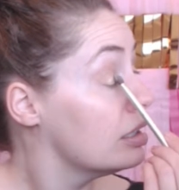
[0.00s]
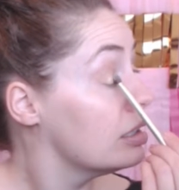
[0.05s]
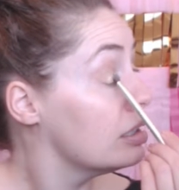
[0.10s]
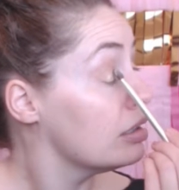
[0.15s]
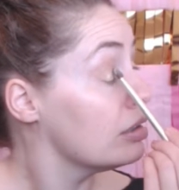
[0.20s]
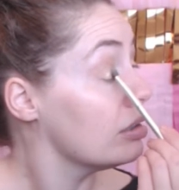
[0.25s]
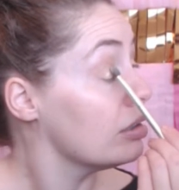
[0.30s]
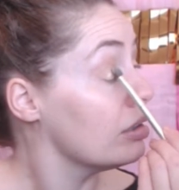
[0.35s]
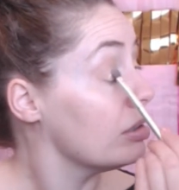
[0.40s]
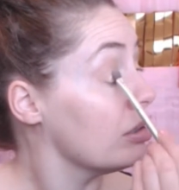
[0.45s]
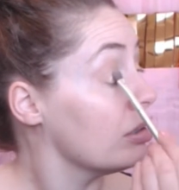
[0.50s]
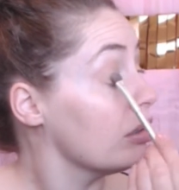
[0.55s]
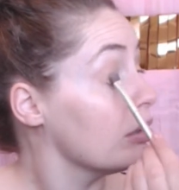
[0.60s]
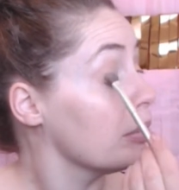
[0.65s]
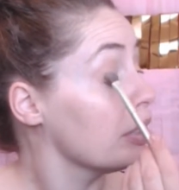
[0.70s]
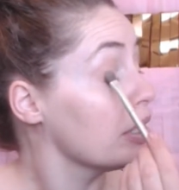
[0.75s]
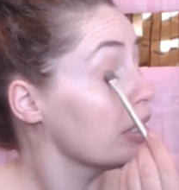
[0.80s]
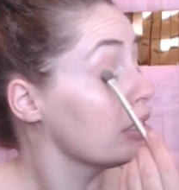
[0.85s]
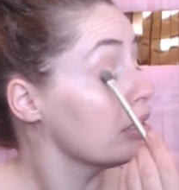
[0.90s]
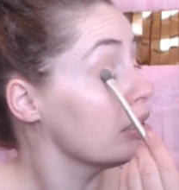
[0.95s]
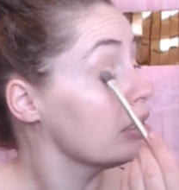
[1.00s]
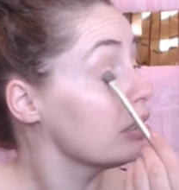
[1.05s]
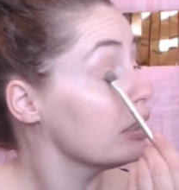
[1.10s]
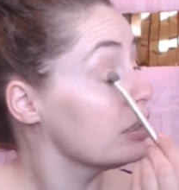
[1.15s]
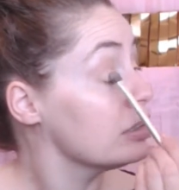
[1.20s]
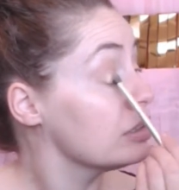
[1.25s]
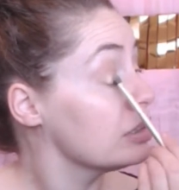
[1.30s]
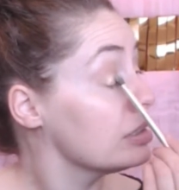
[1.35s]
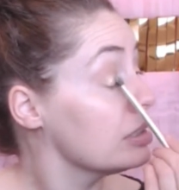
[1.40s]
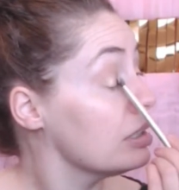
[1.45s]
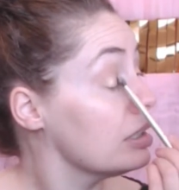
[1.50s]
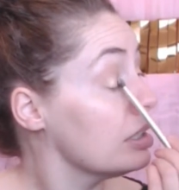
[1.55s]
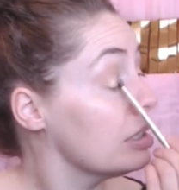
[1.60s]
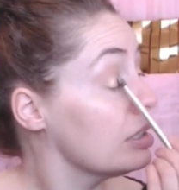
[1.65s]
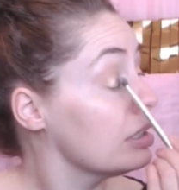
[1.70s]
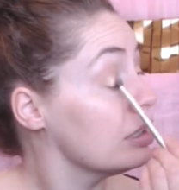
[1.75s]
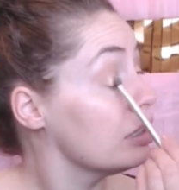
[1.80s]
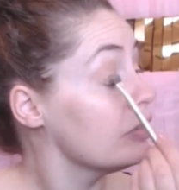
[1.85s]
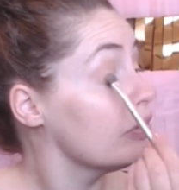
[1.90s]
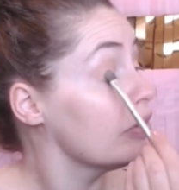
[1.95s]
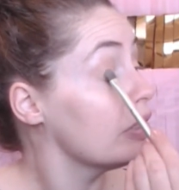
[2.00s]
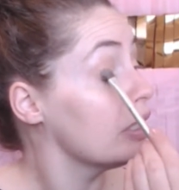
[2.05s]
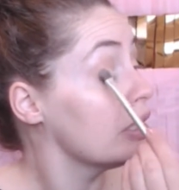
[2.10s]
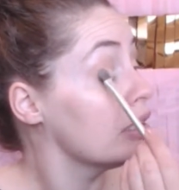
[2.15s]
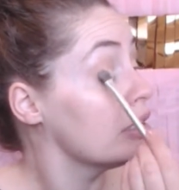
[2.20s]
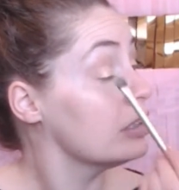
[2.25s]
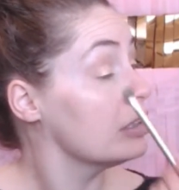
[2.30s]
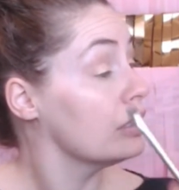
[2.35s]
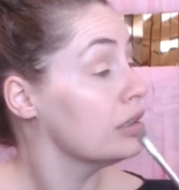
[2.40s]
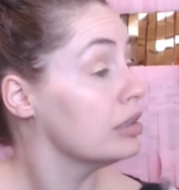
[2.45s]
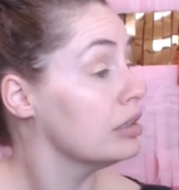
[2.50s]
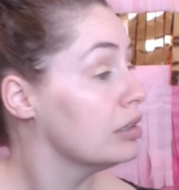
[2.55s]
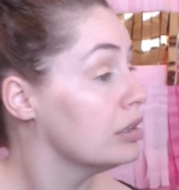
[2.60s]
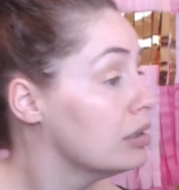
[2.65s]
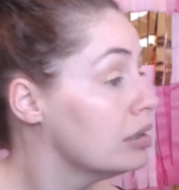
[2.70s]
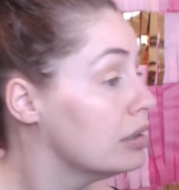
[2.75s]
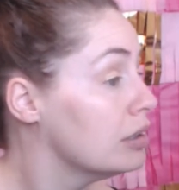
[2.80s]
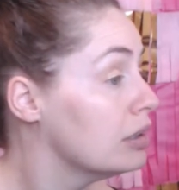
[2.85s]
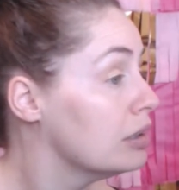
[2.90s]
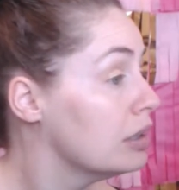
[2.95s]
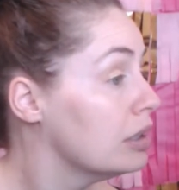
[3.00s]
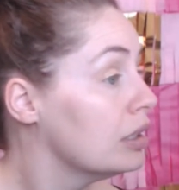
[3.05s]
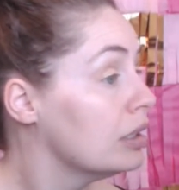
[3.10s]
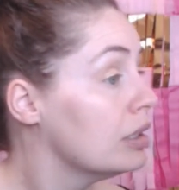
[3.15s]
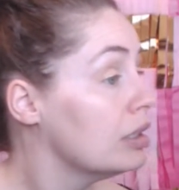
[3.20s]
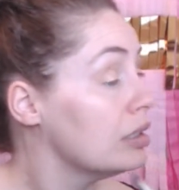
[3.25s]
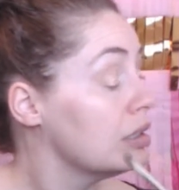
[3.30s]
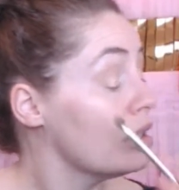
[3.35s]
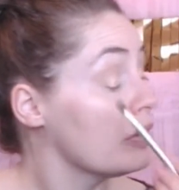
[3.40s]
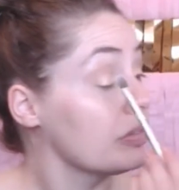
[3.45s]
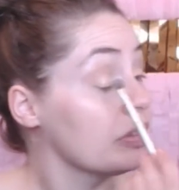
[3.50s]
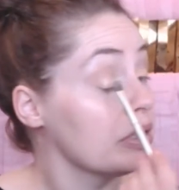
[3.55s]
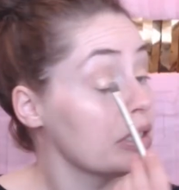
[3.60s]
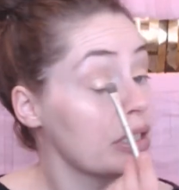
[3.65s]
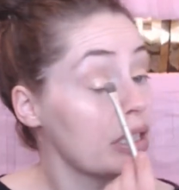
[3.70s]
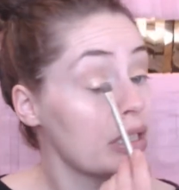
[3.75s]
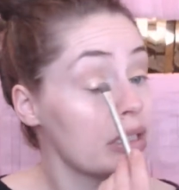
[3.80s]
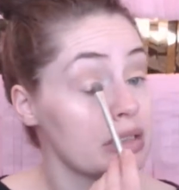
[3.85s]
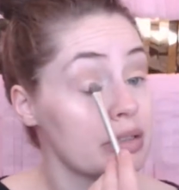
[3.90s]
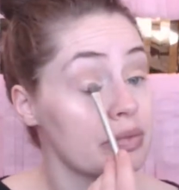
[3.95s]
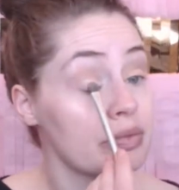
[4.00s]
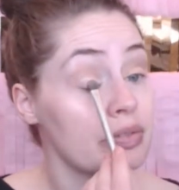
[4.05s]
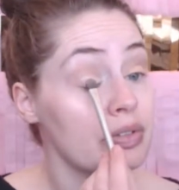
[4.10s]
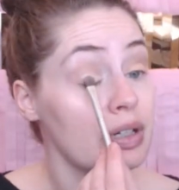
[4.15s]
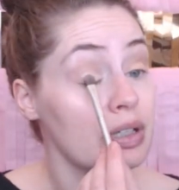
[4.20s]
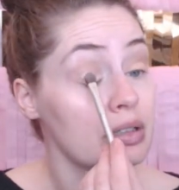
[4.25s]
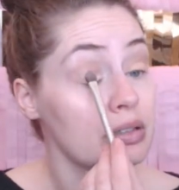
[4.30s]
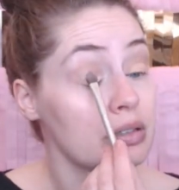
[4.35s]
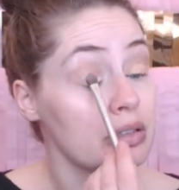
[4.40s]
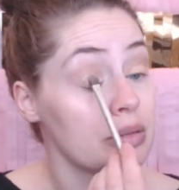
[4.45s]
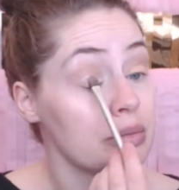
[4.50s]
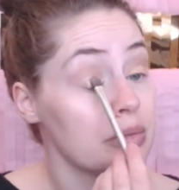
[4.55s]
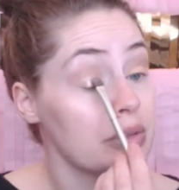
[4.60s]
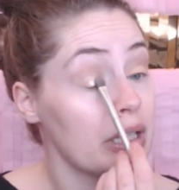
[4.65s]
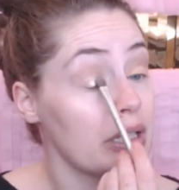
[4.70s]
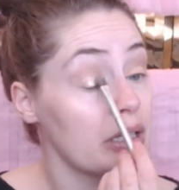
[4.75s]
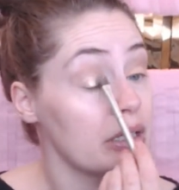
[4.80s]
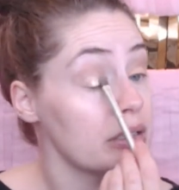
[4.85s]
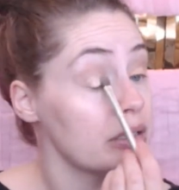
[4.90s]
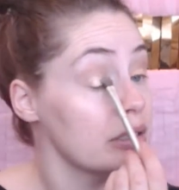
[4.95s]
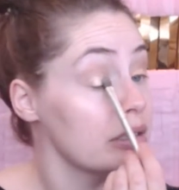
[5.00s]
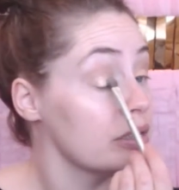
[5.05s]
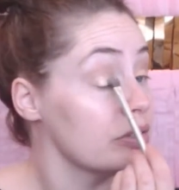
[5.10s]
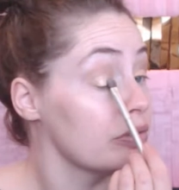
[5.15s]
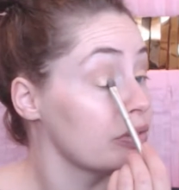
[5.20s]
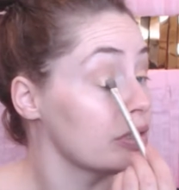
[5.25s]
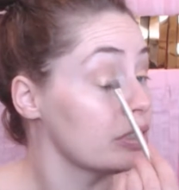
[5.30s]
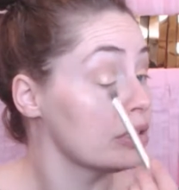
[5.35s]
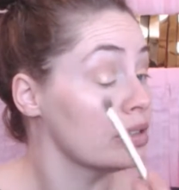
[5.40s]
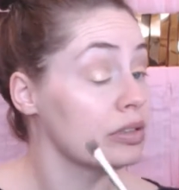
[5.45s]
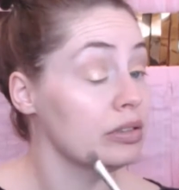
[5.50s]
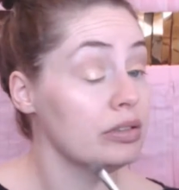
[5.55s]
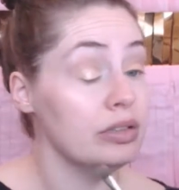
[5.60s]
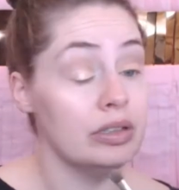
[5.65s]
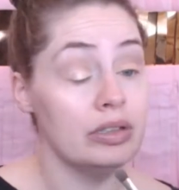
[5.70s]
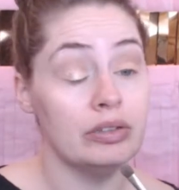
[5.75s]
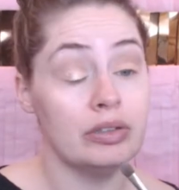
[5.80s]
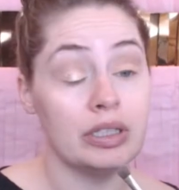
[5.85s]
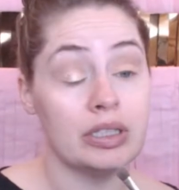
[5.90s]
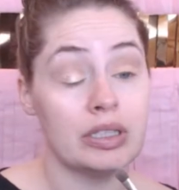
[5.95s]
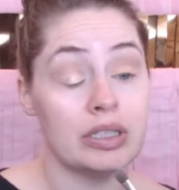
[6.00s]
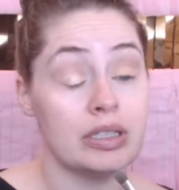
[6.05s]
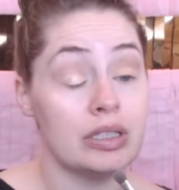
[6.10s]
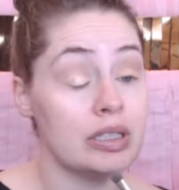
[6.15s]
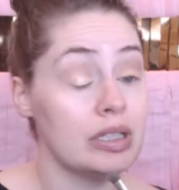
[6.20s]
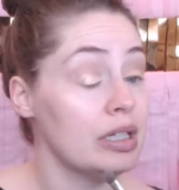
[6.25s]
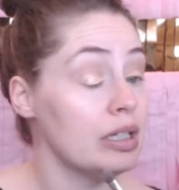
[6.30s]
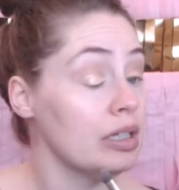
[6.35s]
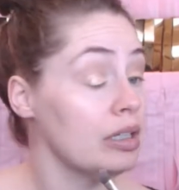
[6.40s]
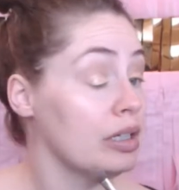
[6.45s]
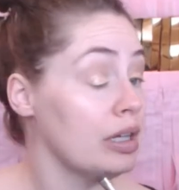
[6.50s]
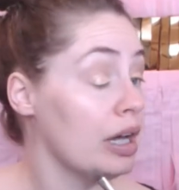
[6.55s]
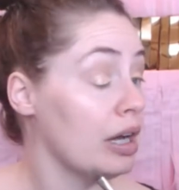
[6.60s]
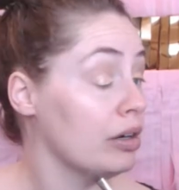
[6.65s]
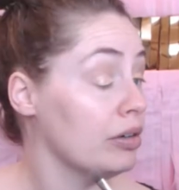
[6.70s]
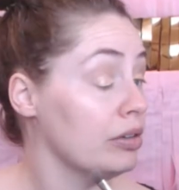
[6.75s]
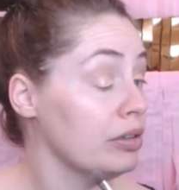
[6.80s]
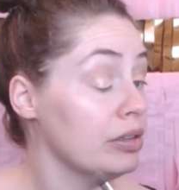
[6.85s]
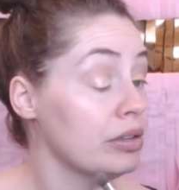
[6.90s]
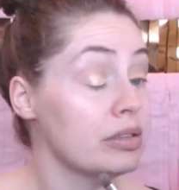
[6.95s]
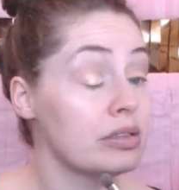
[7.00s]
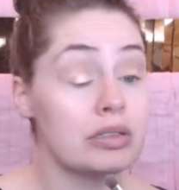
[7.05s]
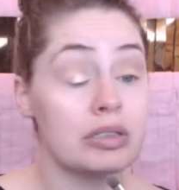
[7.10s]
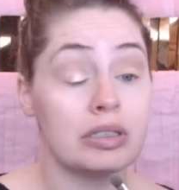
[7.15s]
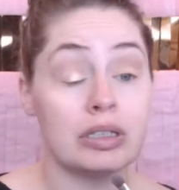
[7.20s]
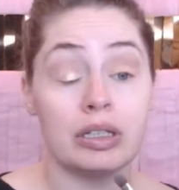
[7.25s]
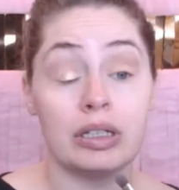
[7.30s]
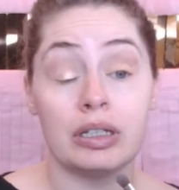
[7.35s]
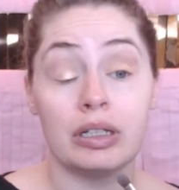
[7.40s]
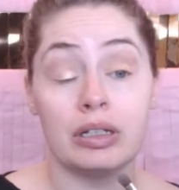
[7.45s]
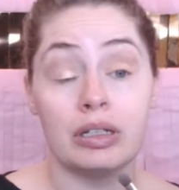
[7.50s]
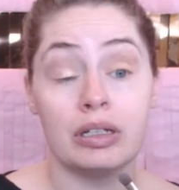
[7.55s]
Oh my goodness, I love it. Definitely getting some fallout, so I'm glad I did these first. So you can see, now you can see it.